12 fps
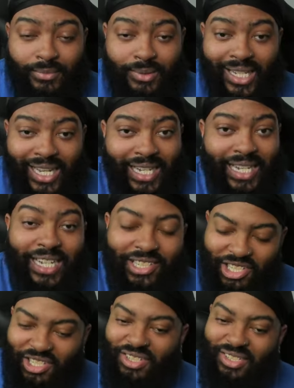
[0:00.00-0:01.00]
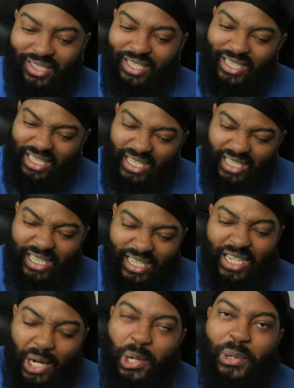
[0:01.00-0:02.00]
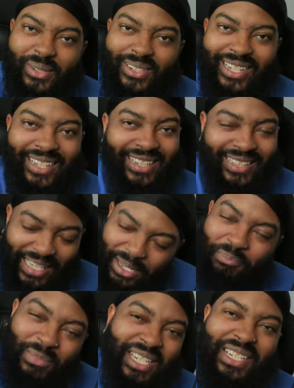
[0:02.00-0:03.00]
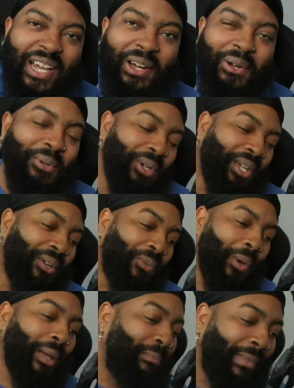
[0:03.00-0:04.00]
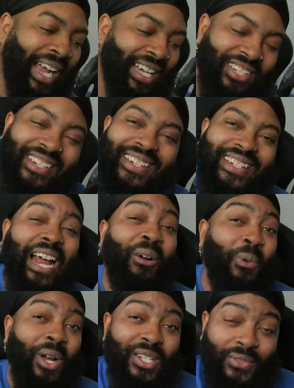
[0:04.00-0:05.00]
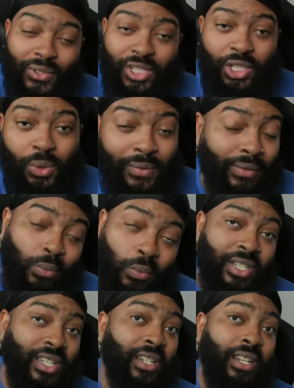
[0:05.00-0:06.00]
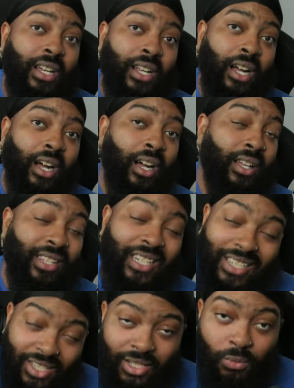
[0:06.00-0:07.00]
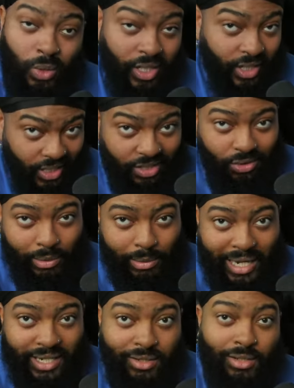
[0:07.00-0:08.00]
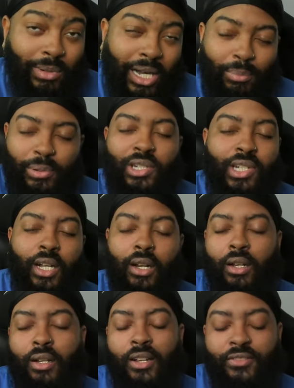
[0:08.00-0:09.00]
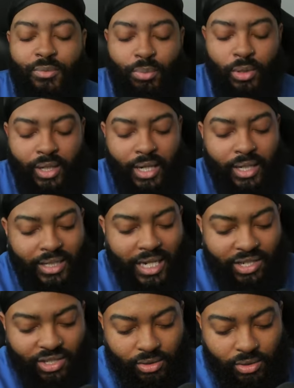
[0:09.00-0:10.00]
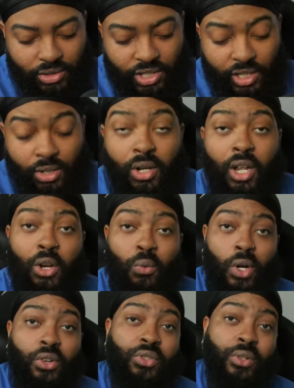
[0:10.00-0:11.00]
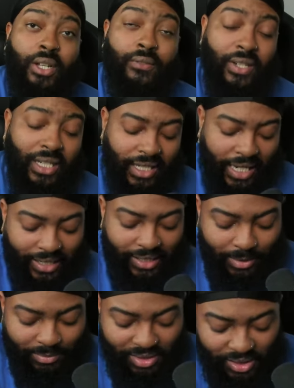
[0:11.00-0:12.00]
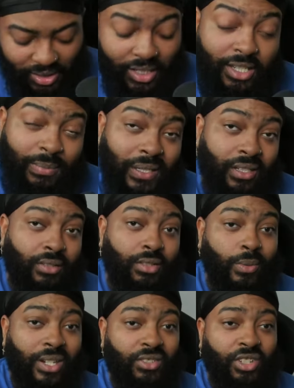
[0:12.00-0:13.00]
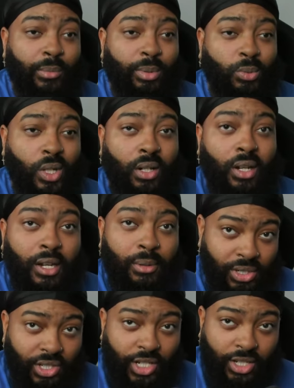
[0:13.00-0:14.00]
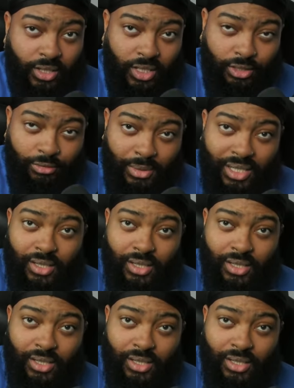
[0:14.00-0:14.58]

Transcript: And it just, it hurt. Let me know what match that was for you, if it wasn't one of these three matches. But I appreciate all the love and support, guys. Sean on channel, road to 150K, and I'm still the undisputed YouTube wrestling champion of the world. Appreciate y'all kicking with me.